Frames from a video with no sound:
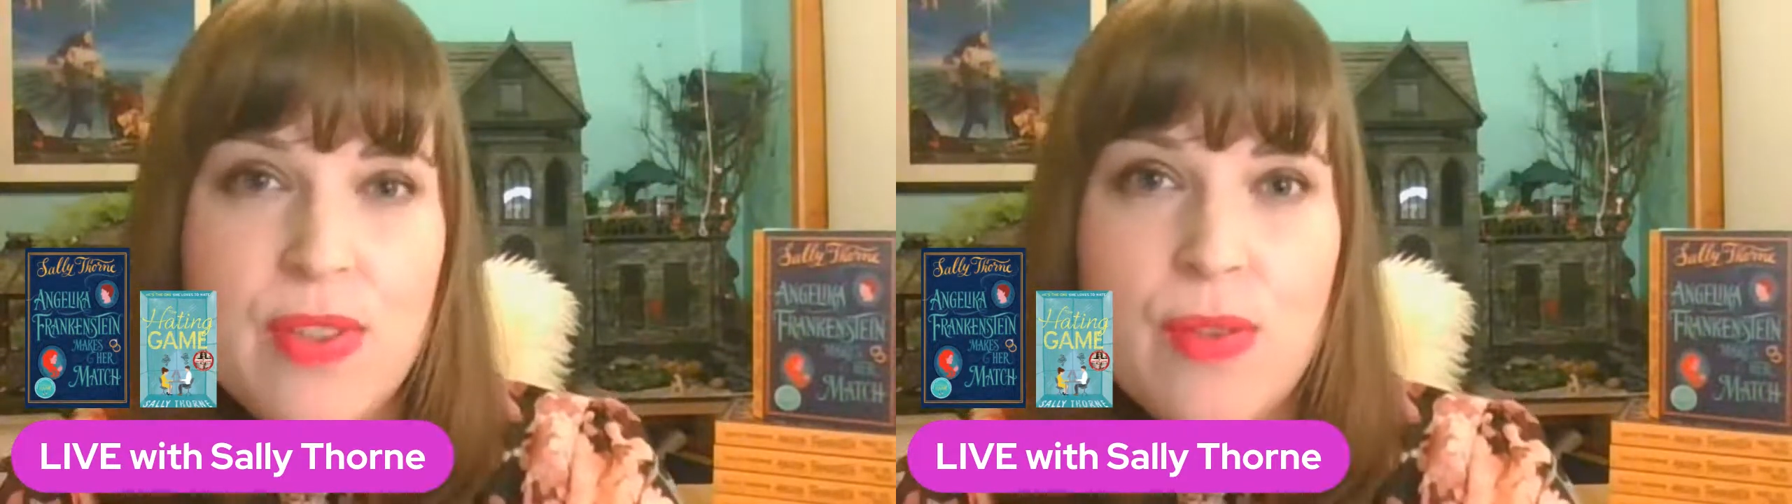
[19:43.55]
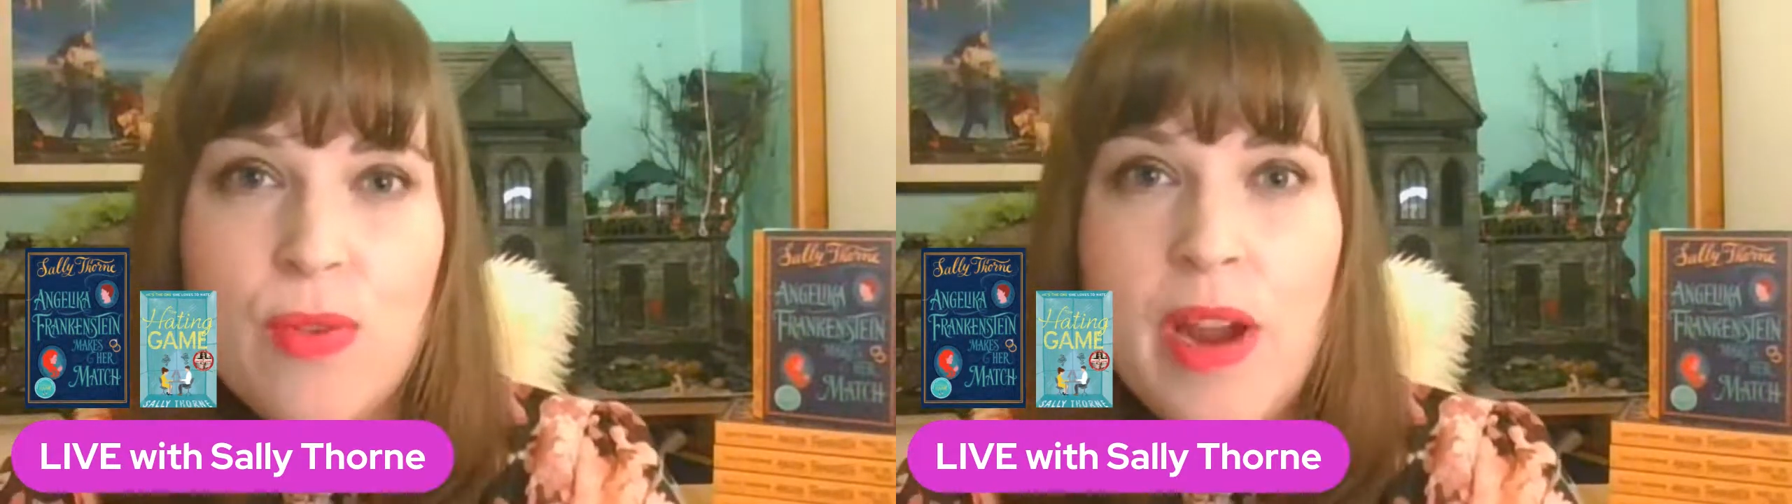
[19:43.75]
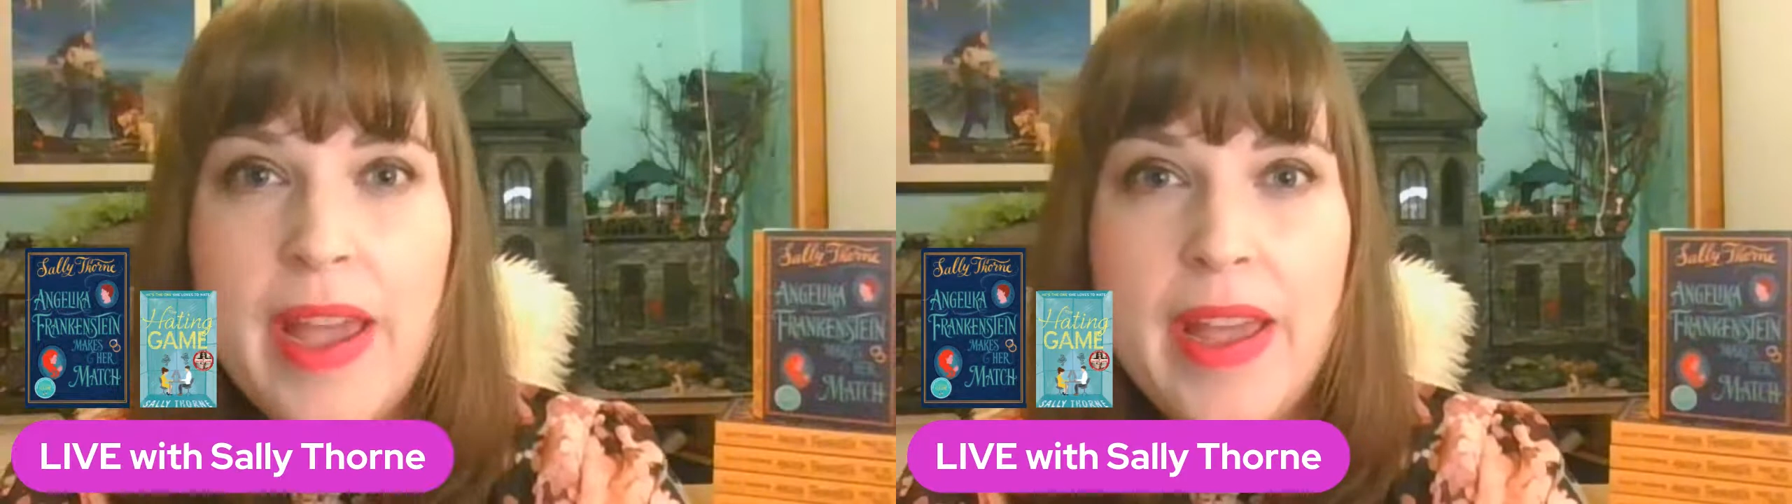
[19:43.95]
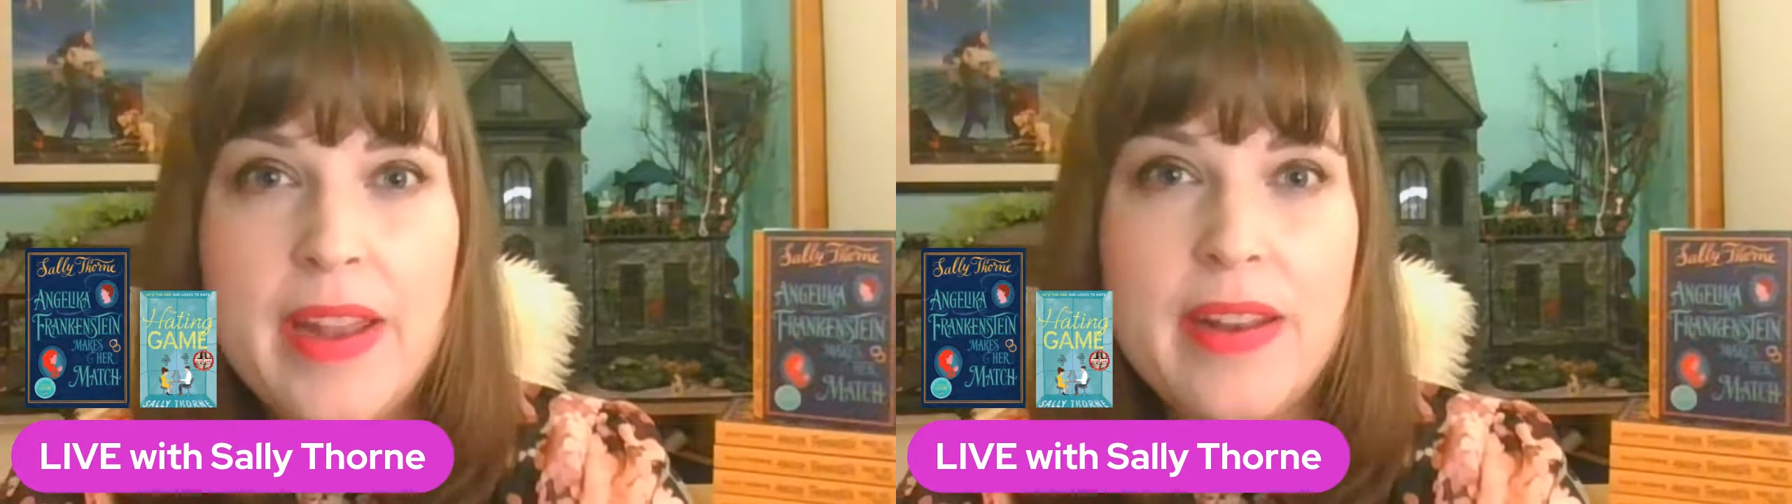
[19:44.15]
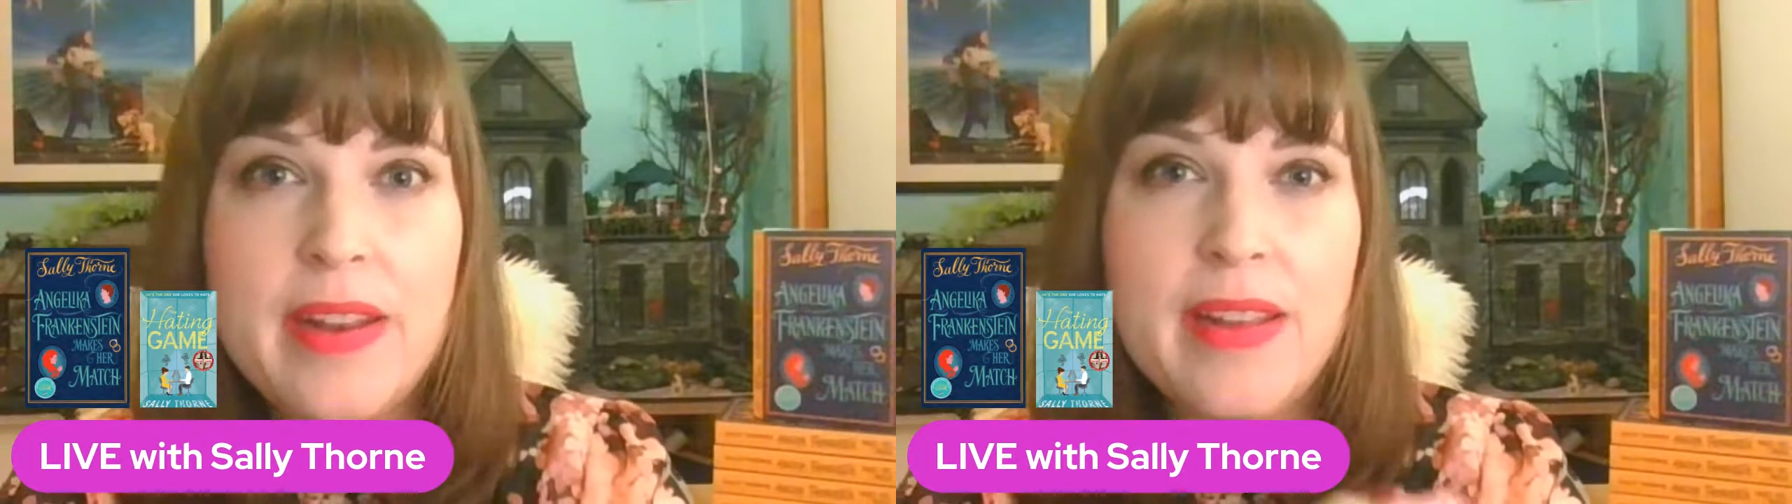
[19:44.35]
needles and
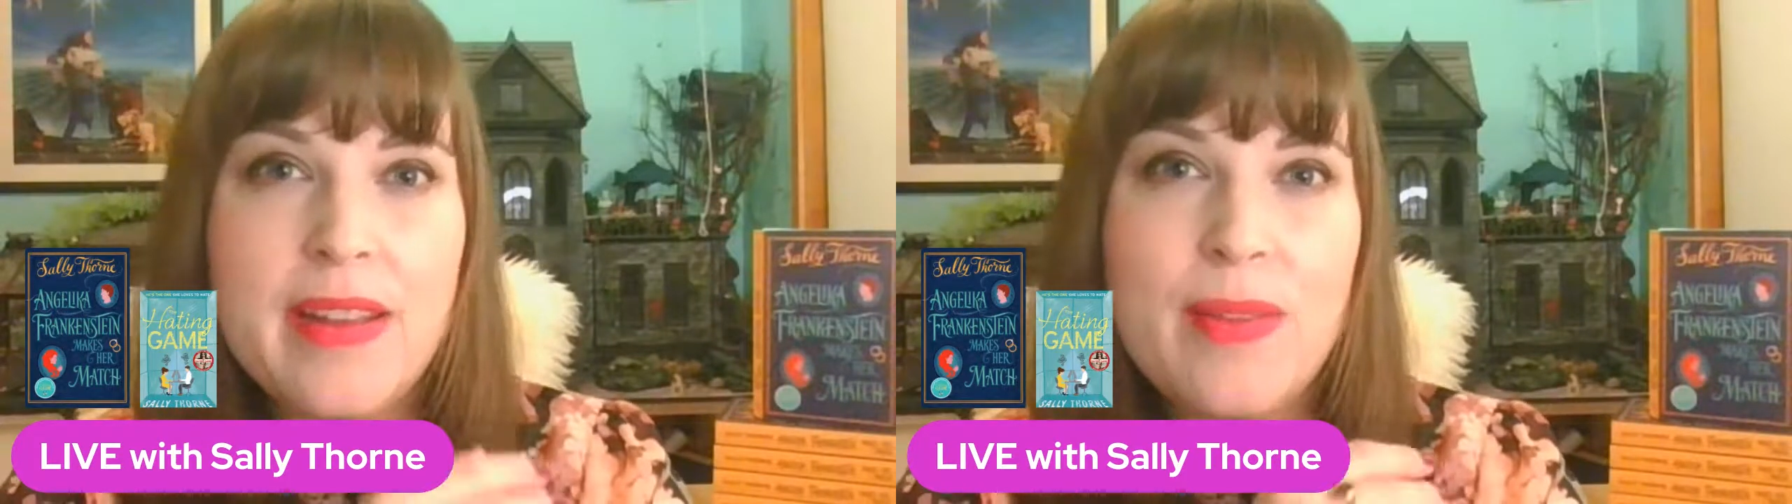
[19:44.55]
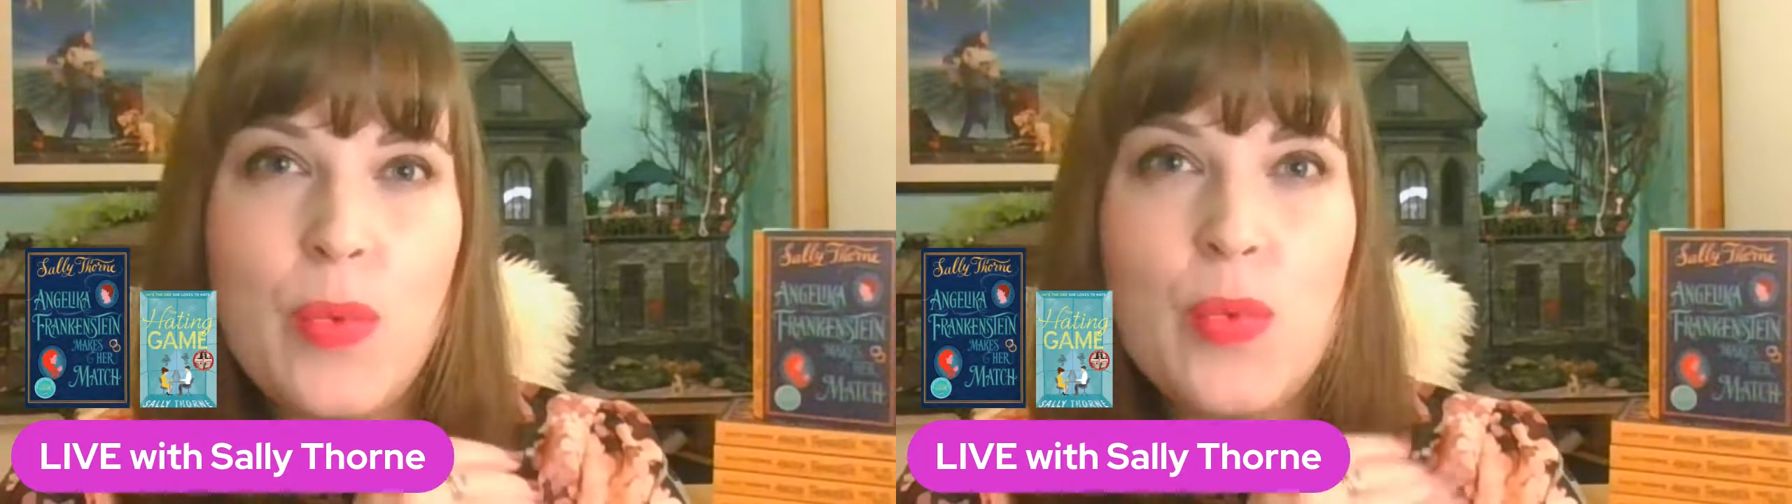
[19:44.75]
thread,